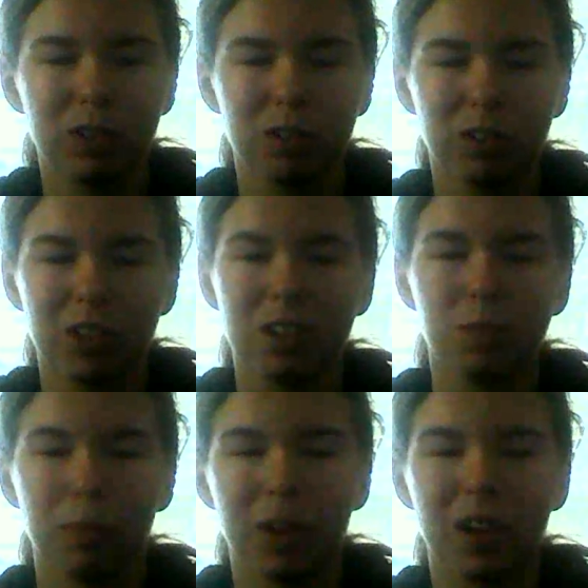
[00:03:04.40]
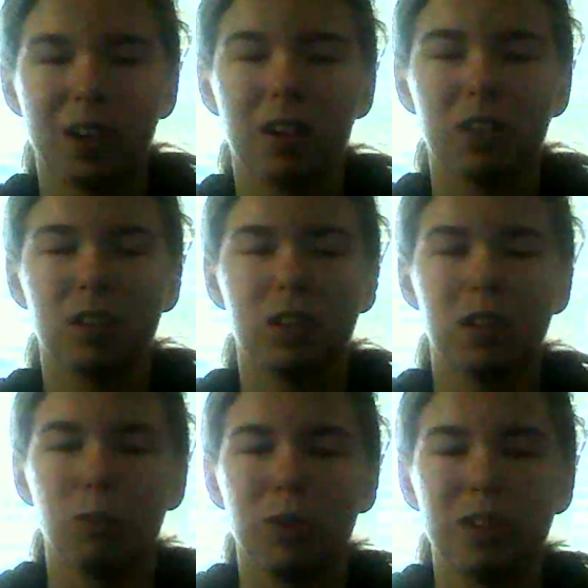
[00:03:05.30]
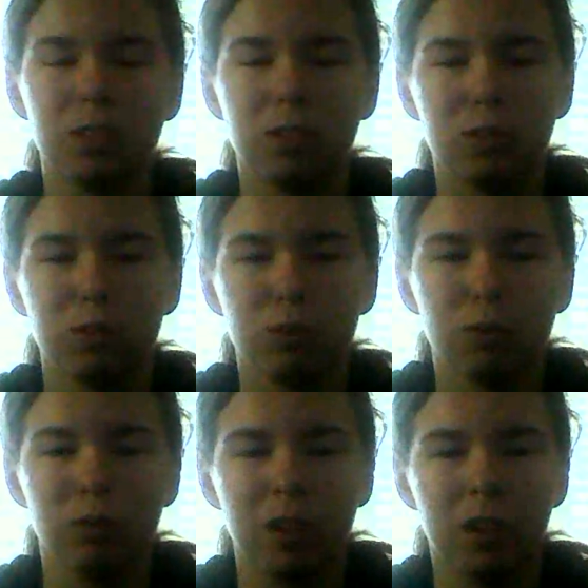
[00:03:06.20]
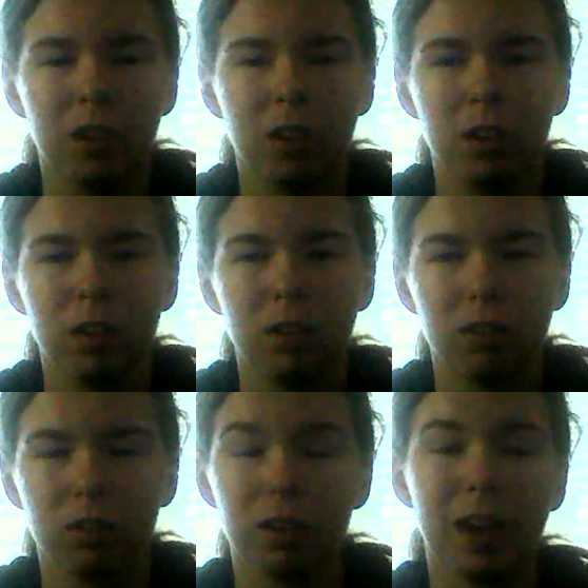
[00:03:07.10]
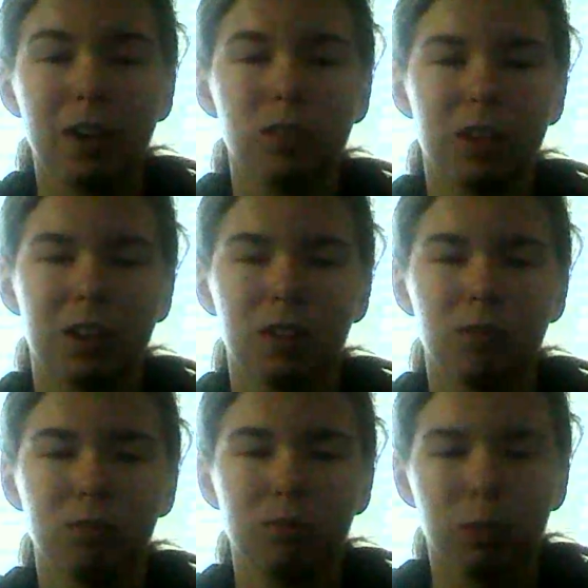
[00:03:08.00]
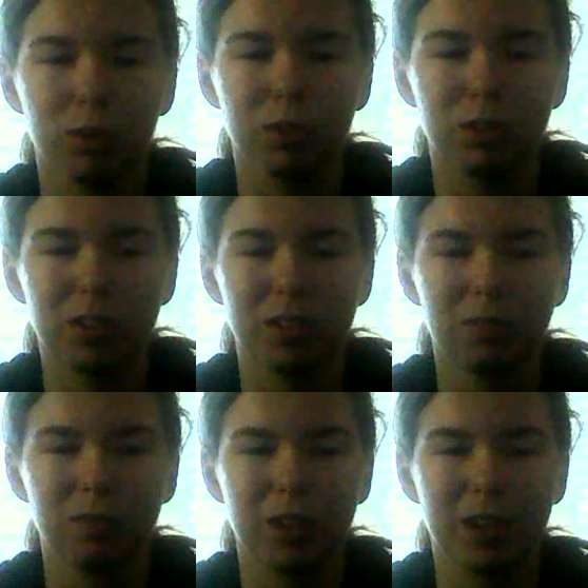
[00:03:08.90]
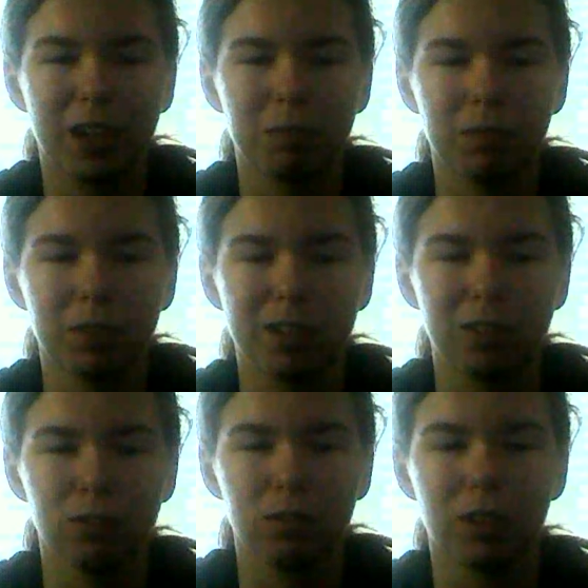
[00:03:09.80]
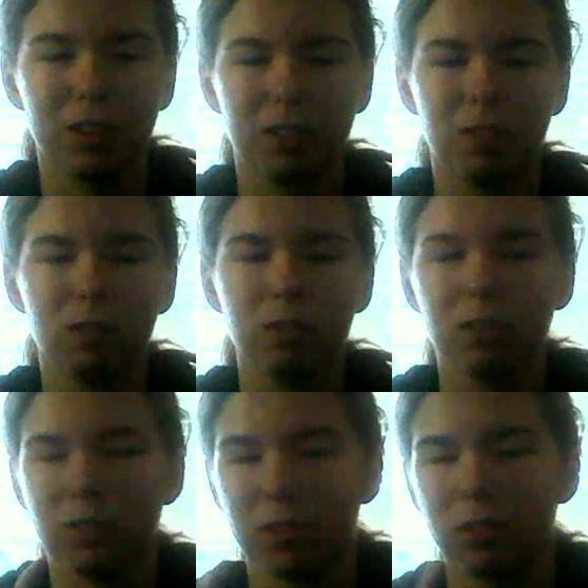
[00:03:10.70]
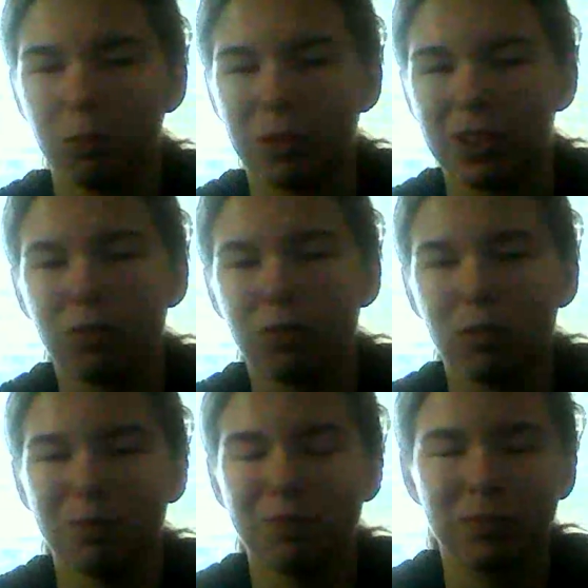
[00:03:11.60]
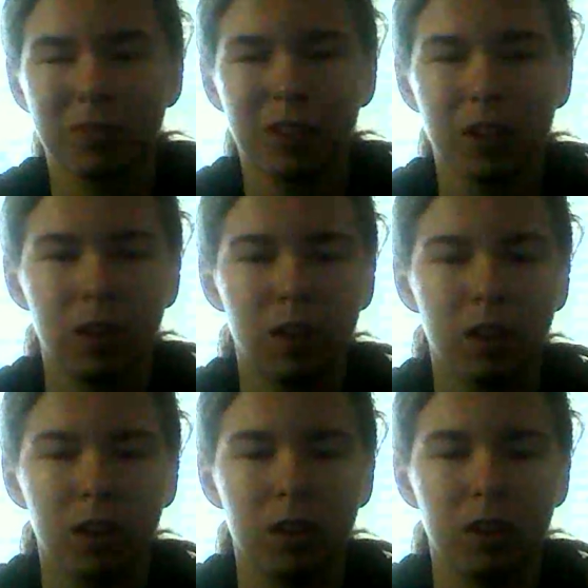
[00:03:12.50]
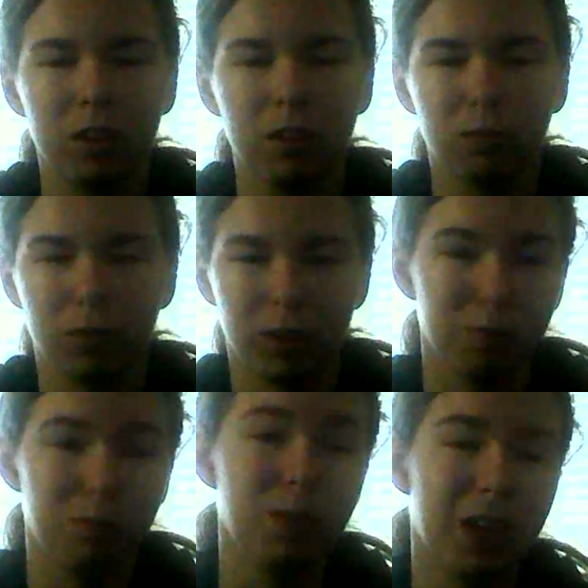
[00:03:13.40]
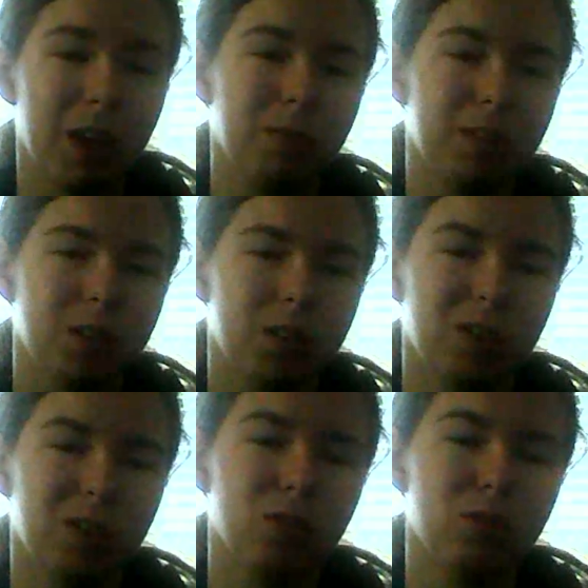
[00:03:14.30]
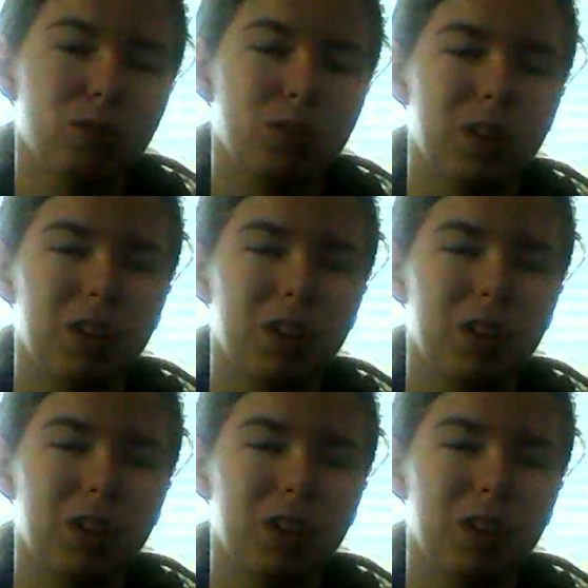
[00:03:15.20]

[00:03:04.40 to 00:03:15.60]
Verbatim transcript: my idea what to do or how to help a person if they have a seizure because I know a little bit from, well, me having seizures and